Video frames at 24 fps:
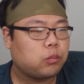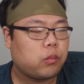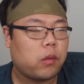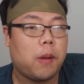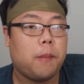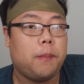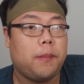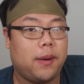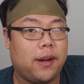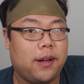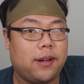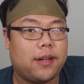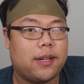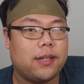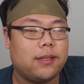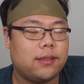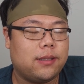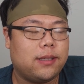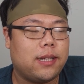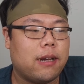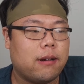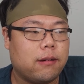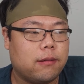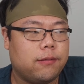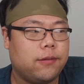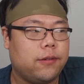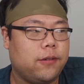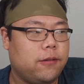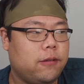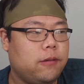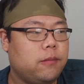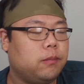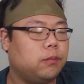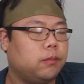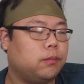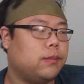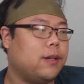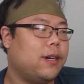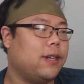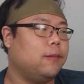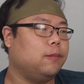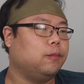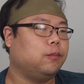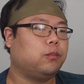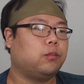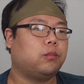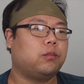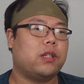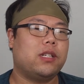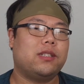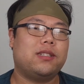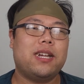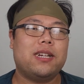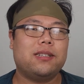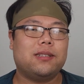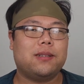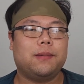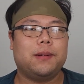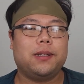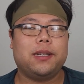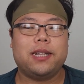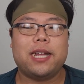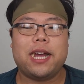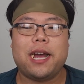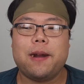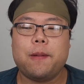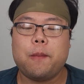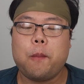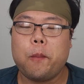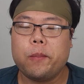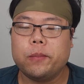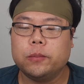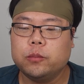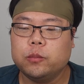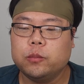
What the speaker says: American style food, but it's not something that